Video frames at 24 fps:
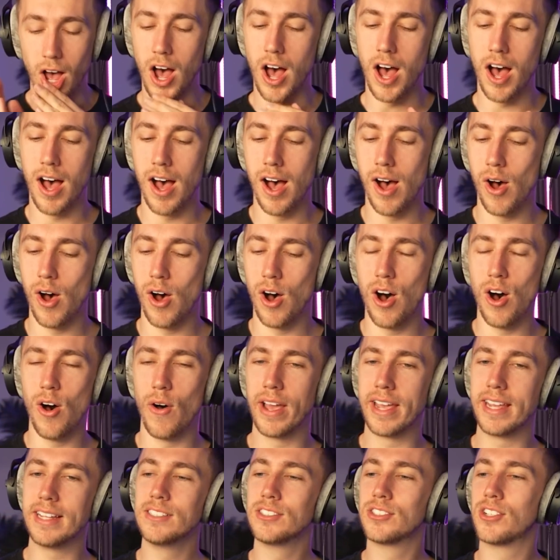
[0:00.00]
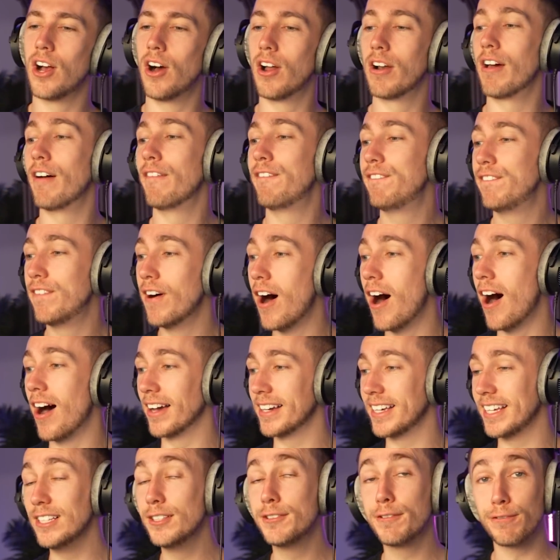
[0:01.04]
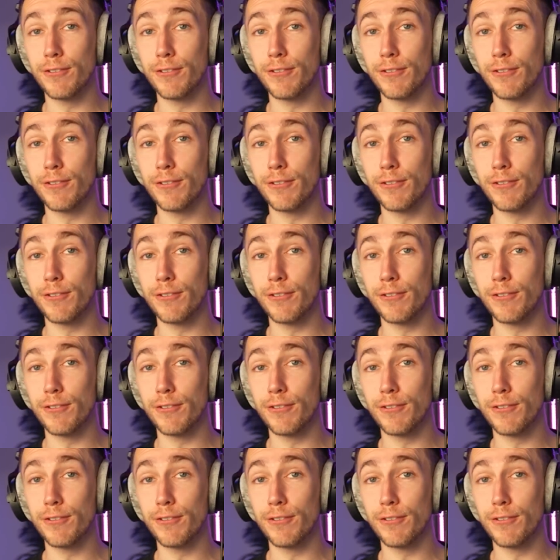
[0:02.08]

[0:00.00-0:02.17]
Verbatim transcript: Oh, he's going to fuck. He's